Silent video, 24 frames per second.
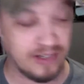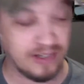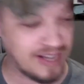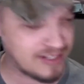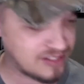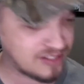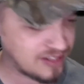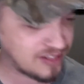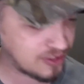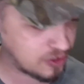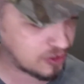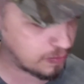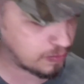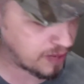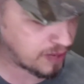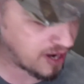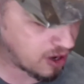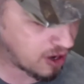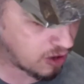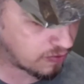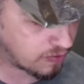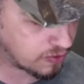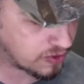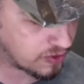That's such a
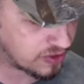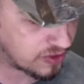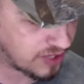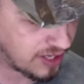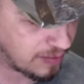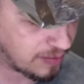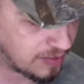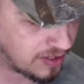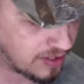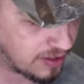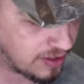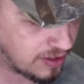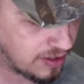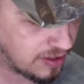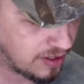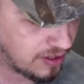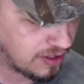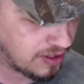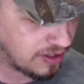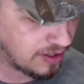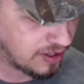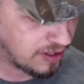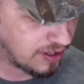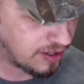powerful statement.
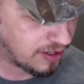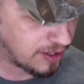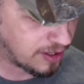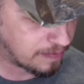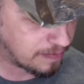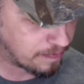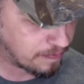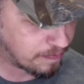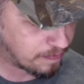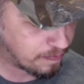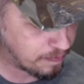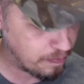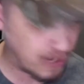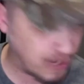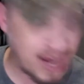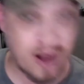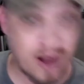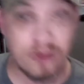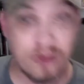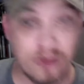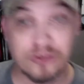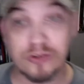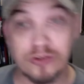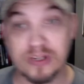
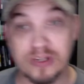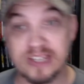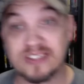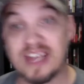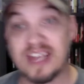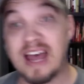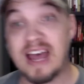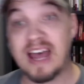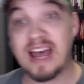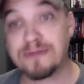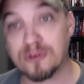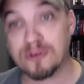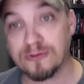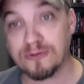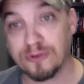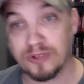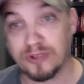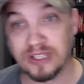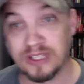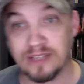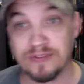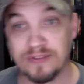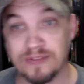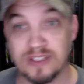Boundaries after
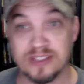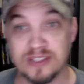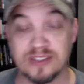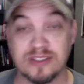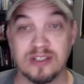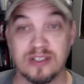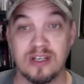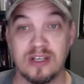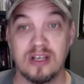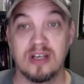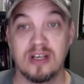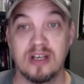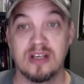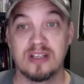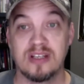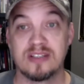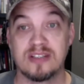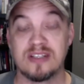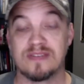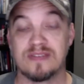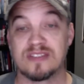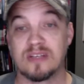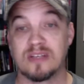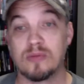forgiveness. See,
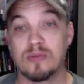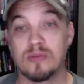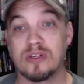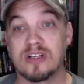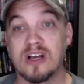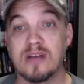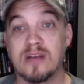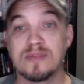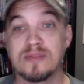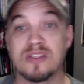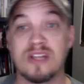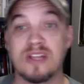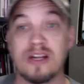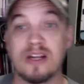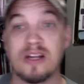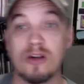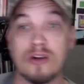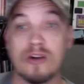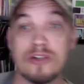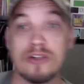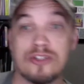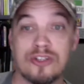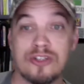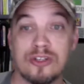if someone comes and they
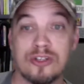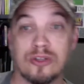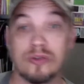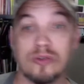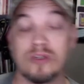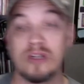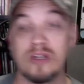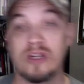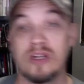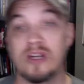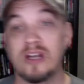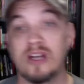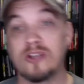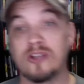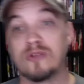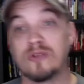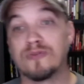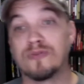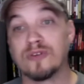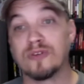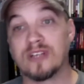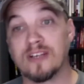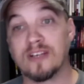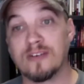hurt you and you
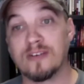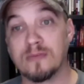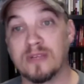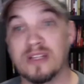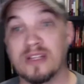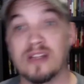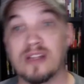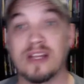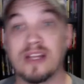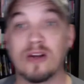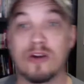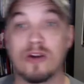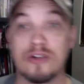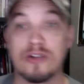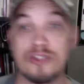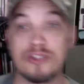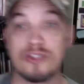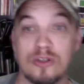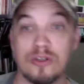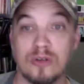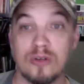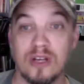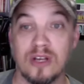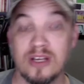forgive them and then they hurt
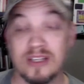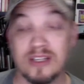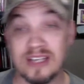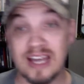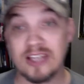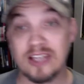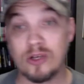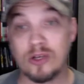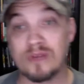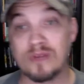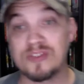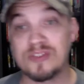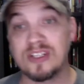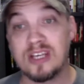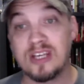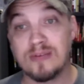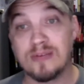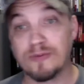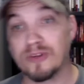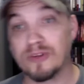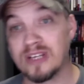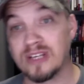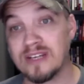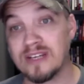you, yeah, you have to keep
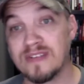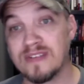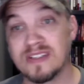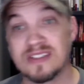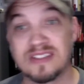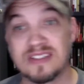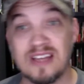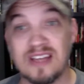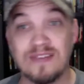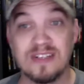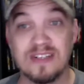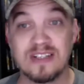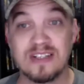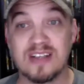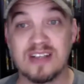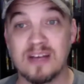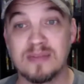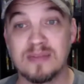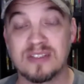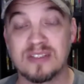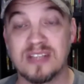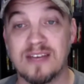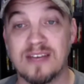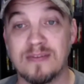forgiving 70
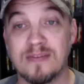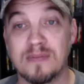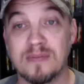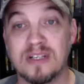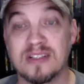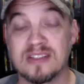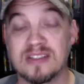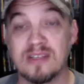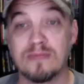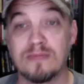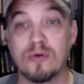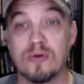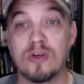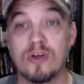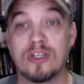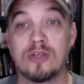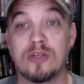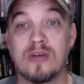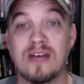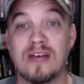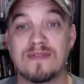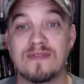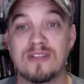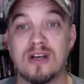times 7. But at some point you
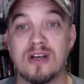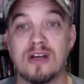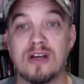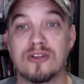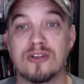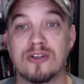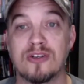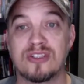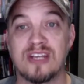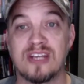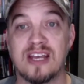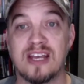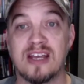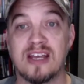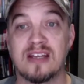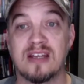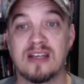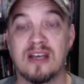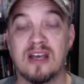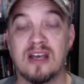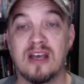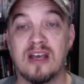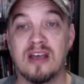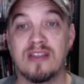have to understand
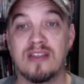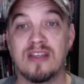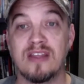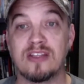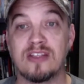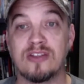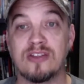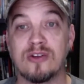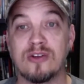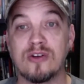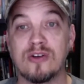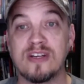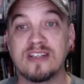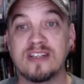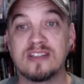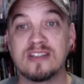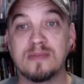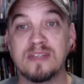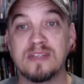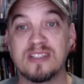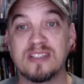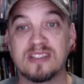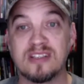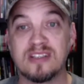that there needs to
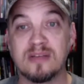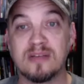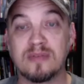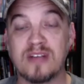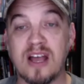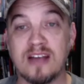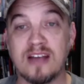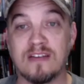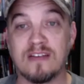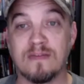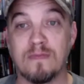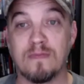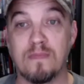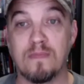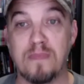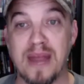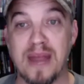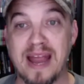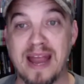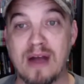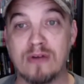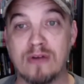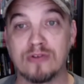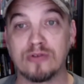be some kind of
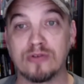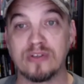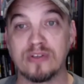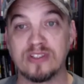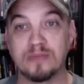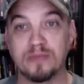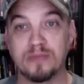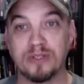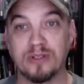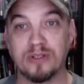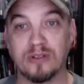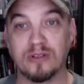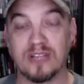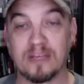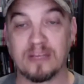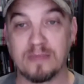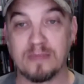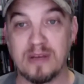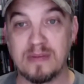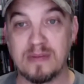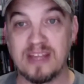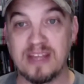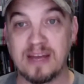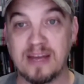boundaries built. Like
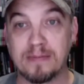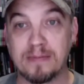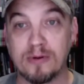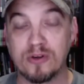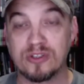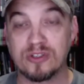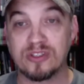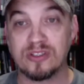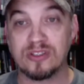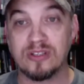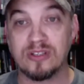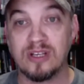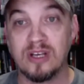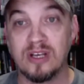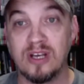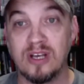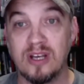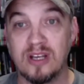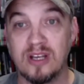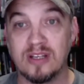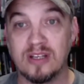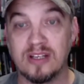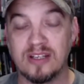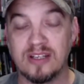maybe that person
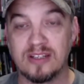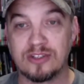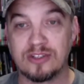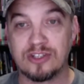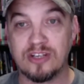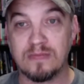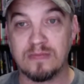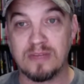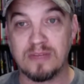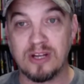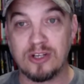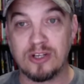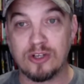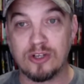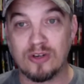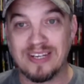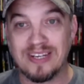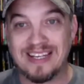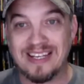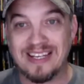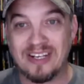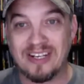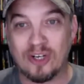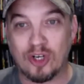shouldn't be on your
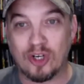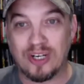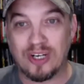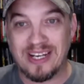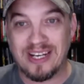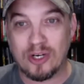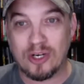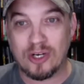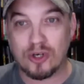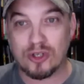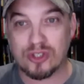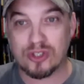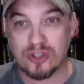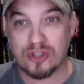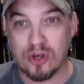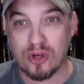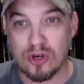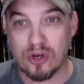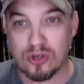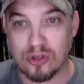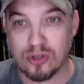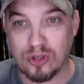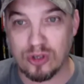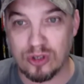inner
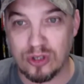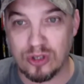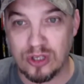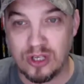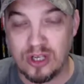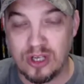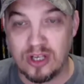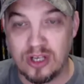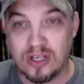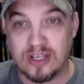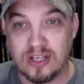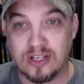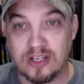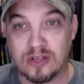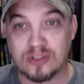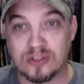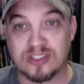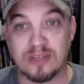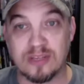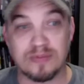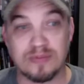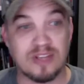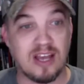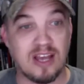circle.
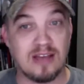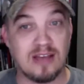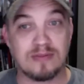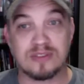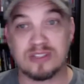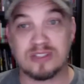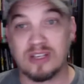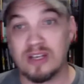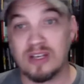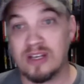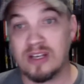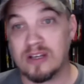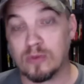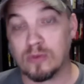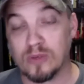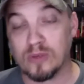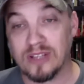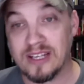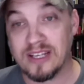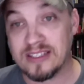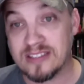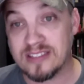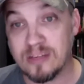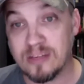Sometimes
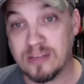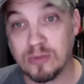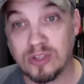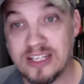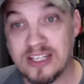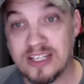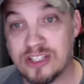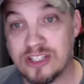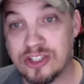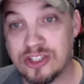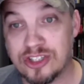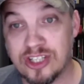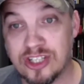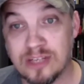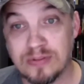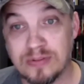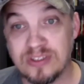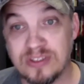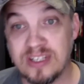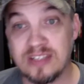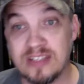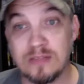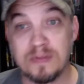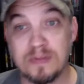some relationships
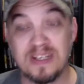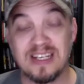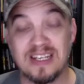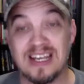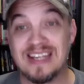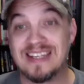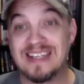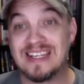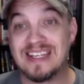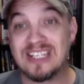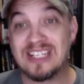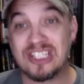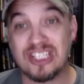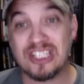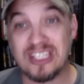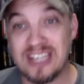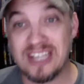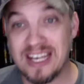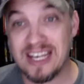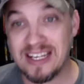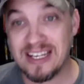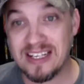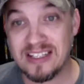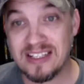need to be
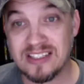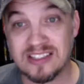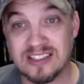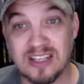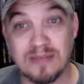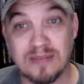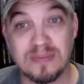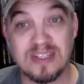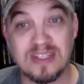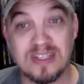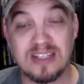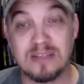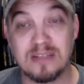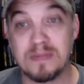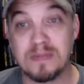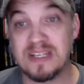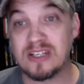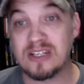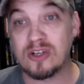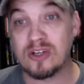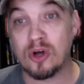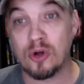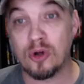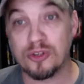initiated, some need to be
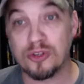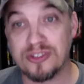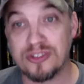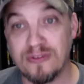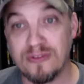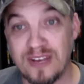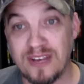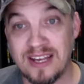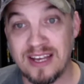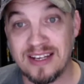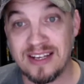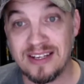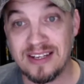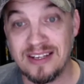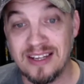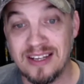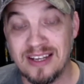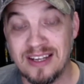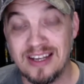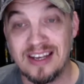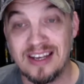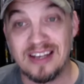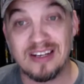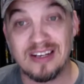cultivated,
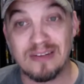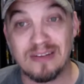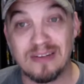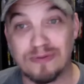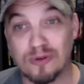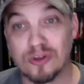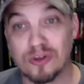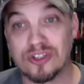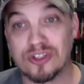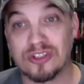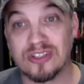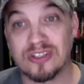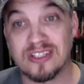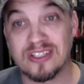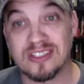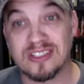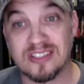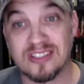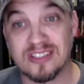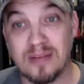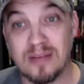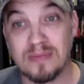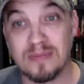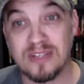and unfortunately
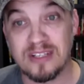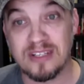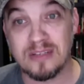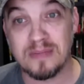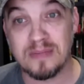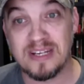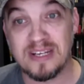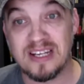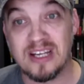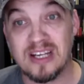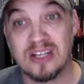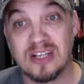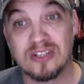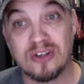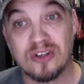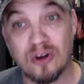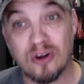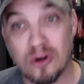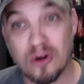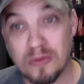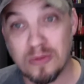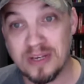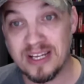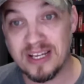some need to be
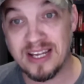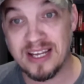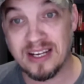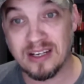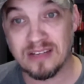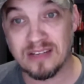terminated.